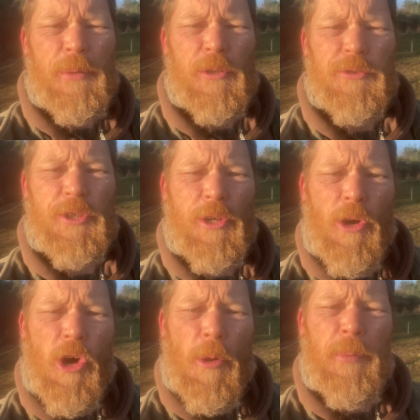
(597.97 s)
because the
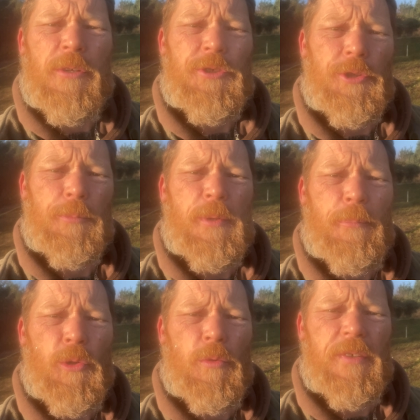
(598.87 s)
carp should be
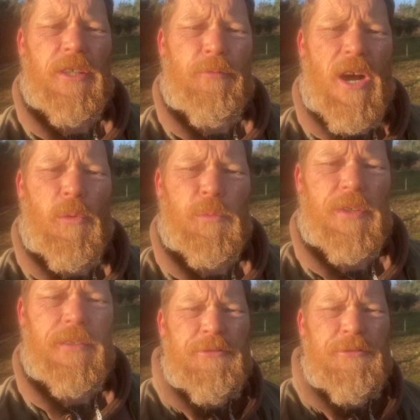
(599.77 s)
moving around.